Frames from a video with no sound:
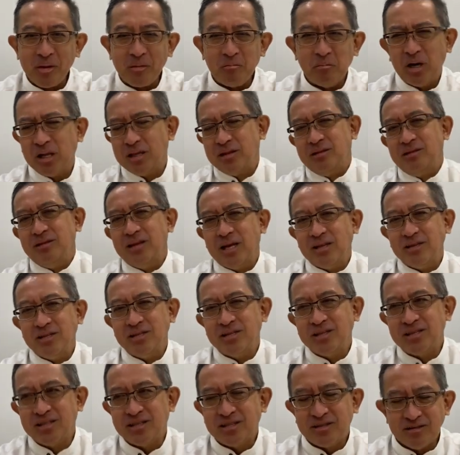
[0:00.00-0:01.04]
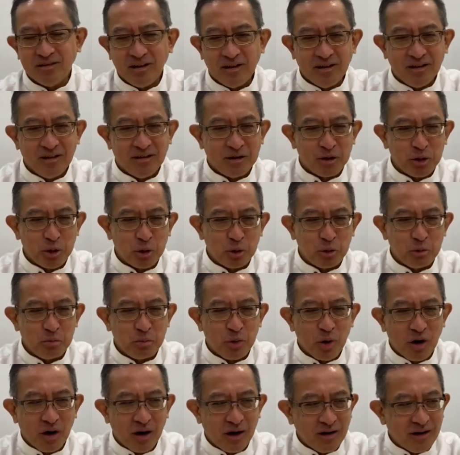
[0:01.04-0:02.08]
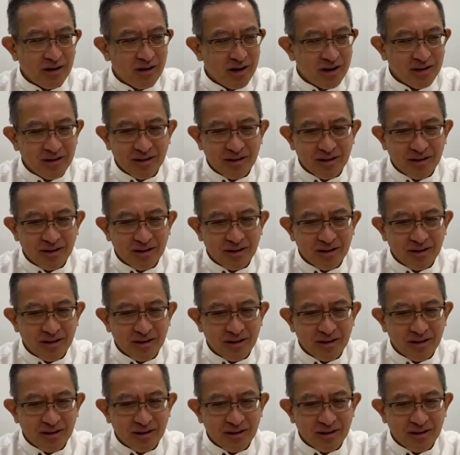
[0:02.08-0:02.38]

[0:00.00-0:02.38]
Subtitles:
But that is a rumor.